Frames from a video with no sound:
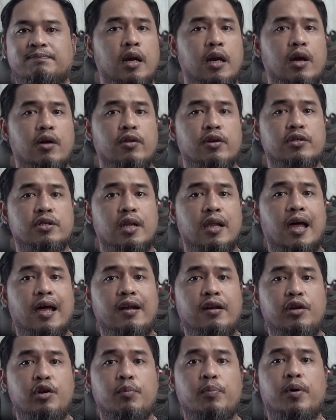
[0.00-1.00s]
Now there's a
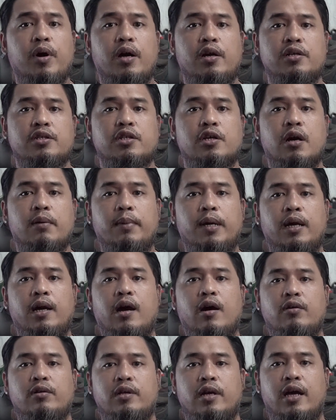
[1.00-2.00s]
lot of new products coming
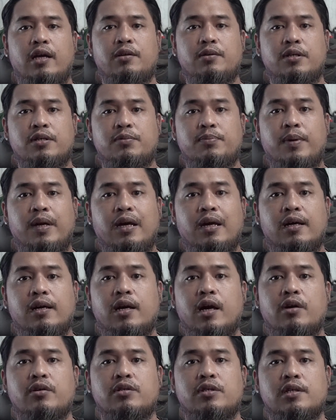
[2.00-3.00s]
out and is being
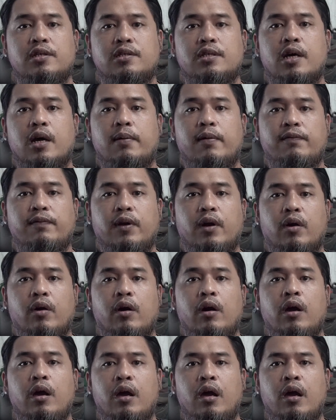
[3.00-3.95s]
announced this time of year.